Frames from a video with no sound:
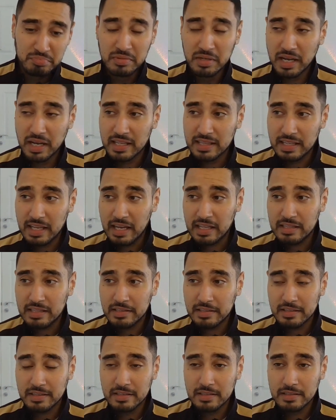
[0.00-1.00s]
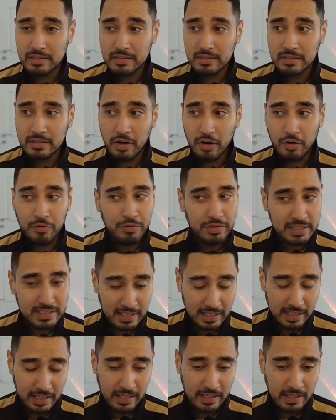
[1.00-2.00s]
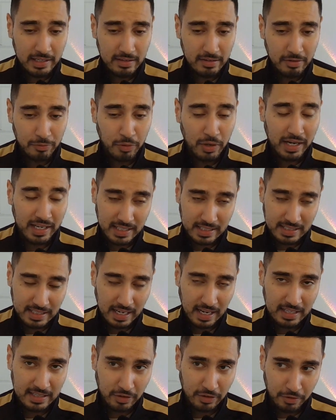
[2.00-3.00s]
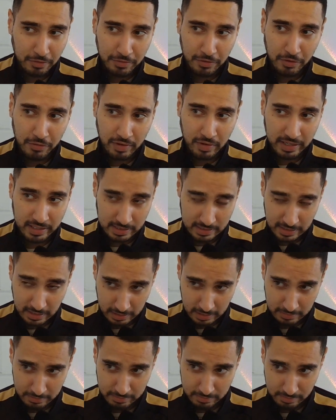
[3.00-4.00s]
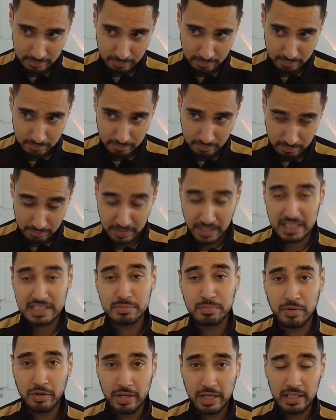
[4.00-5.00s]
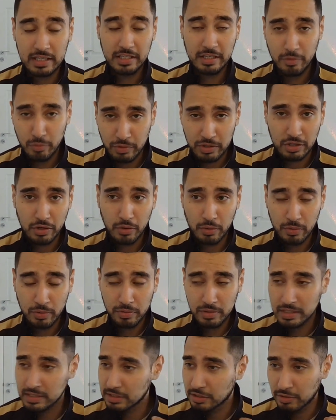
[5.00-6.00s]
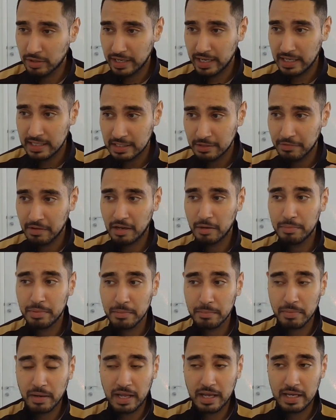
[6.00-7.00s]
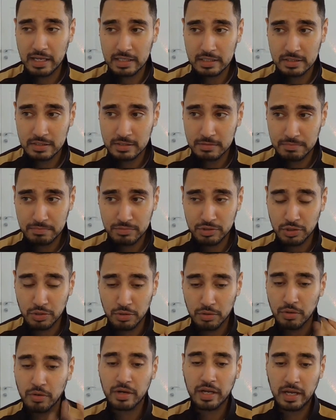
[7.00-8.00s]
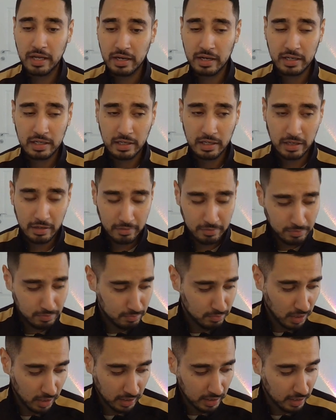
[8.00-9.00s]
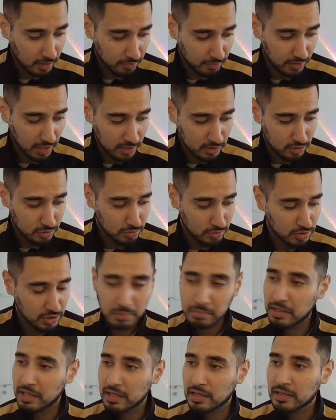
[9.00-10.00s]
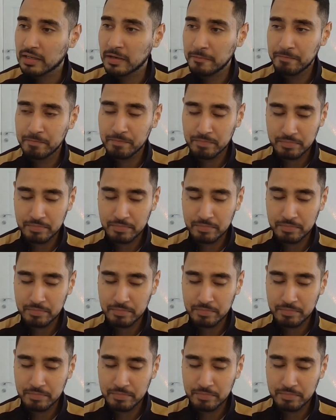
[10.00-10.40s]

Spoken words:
And then, obviously, what can Atalanta offer over Inter? Gasperini, we know he's great at developing players. So, okay, I can give that to Scamacca.